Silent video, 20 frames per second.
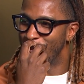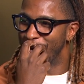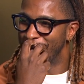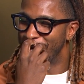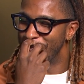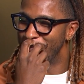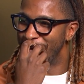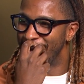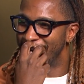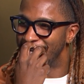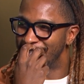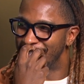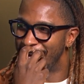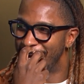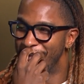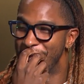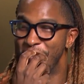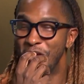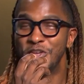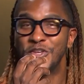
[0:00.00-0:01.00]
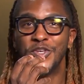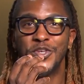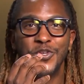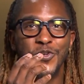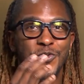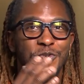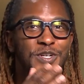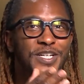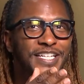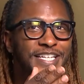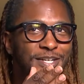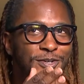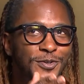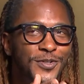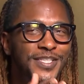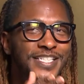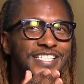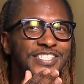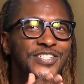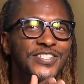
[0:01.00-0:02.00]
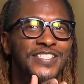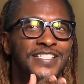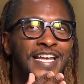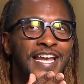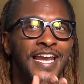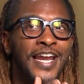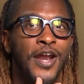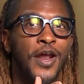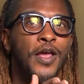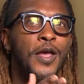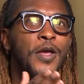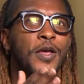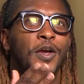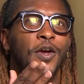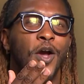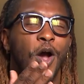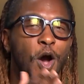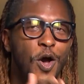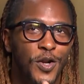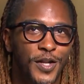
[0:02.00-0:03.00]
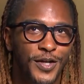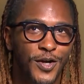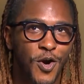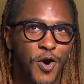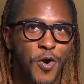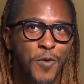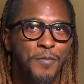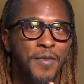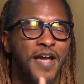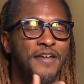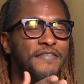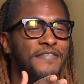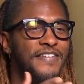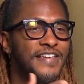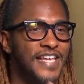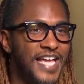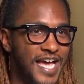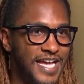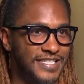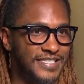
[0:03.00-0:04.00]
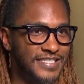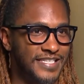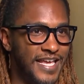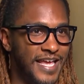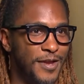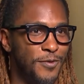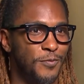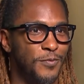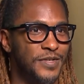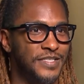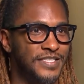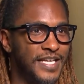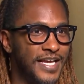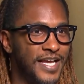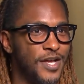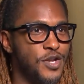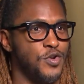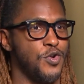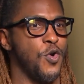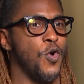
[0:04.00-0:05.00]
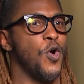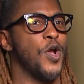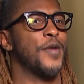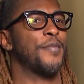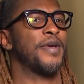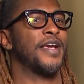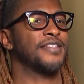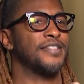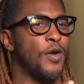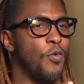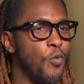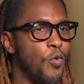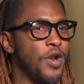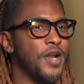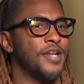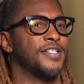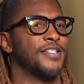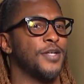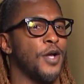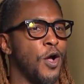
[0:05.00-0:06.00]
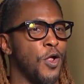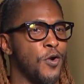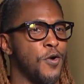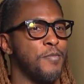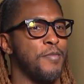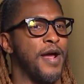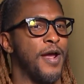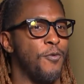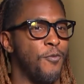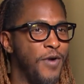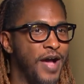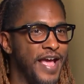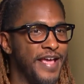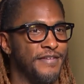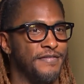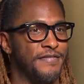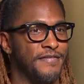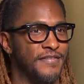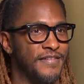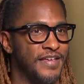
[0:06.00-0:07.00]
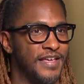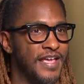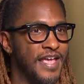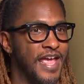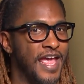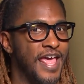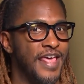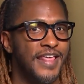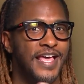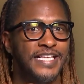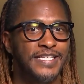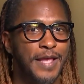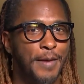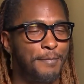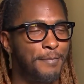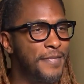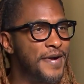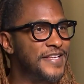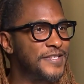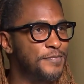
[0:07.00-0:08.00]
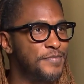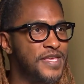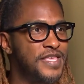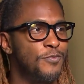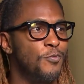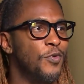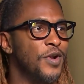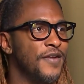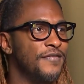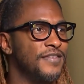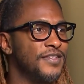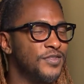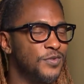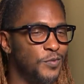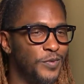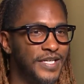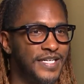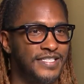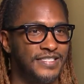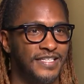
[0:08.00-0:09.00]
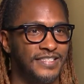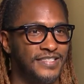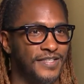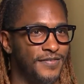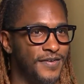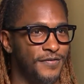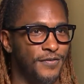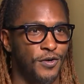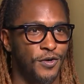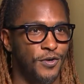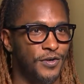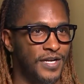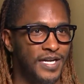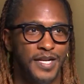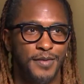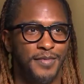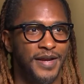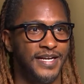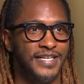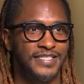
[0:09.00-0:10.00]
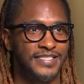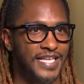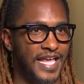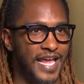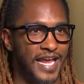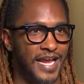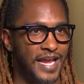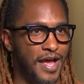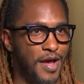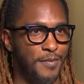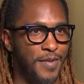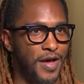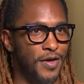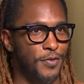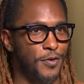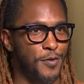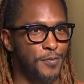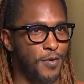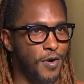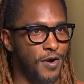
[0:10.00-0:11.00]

quick amount of time. You literally just said calling her my fiance was mm-hmm. like annoying because I wanted to call her my wife. Mm-hmm. That must be one of the sweetest things I've ever heard anybody say about their